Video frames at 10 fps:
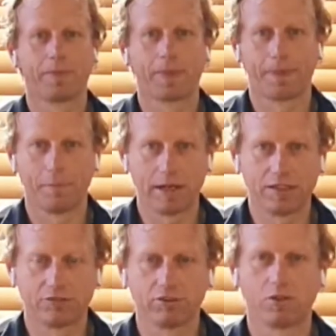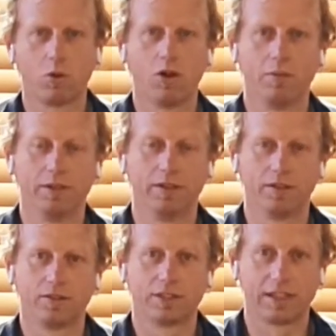The basic requirement
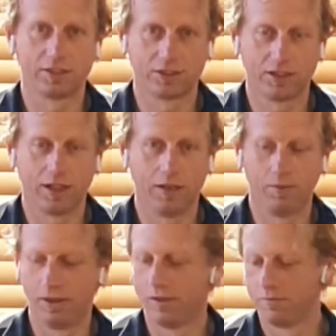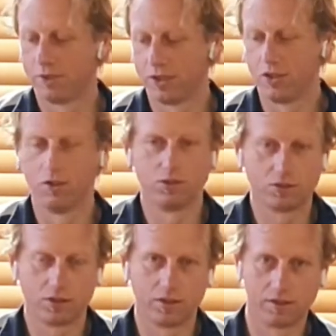to get set up to use
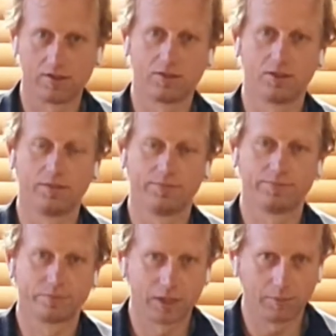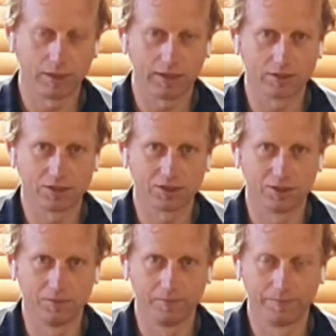this template
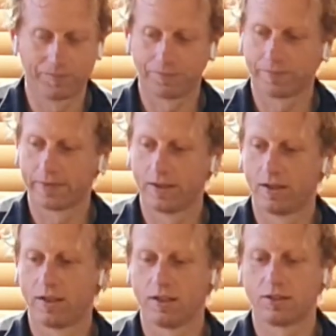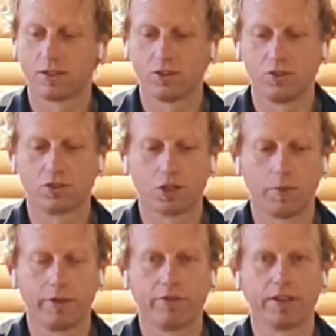system is to use
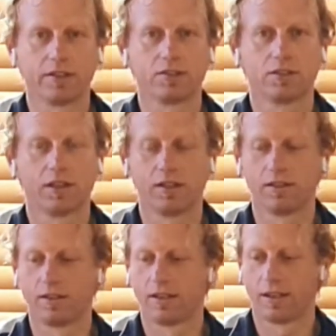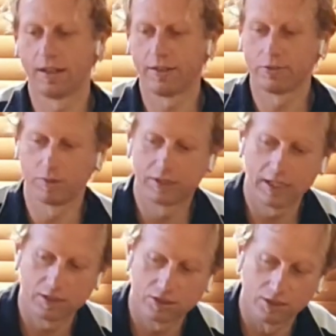copy rings and have them
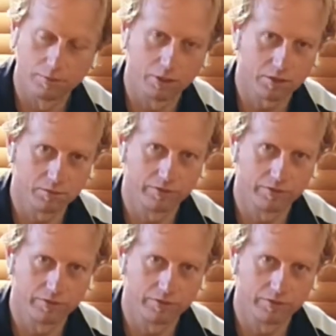attached to the bottom of